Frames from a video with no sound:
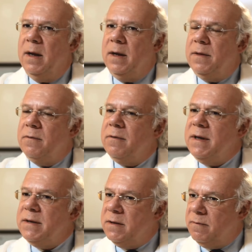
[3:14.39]
And the
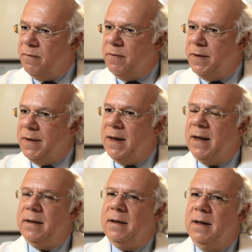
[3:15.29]
reason for
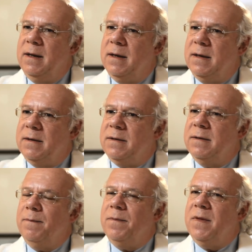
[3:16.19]
that is
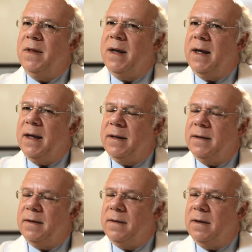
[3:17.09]
that
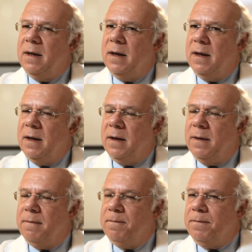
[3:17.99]

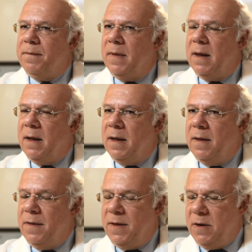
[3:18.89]
um,
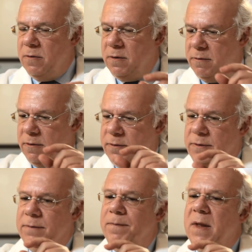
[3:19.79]
the
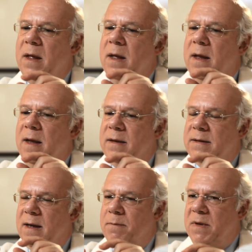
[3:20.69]
uterus is
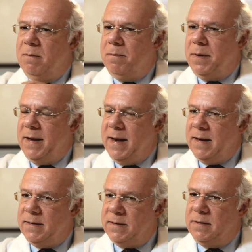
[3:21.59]
kept in
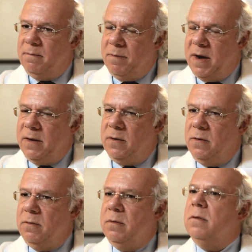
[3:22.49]
place by
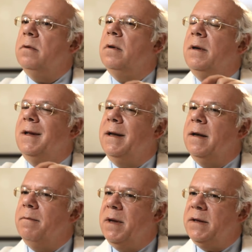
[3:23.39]
two
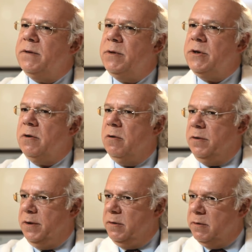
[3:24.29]
ligaments, which are
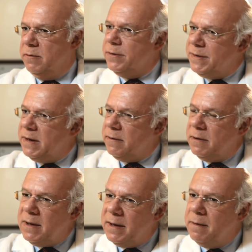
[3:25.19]
called the
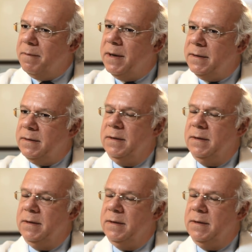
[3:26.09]
uterosacral ligament.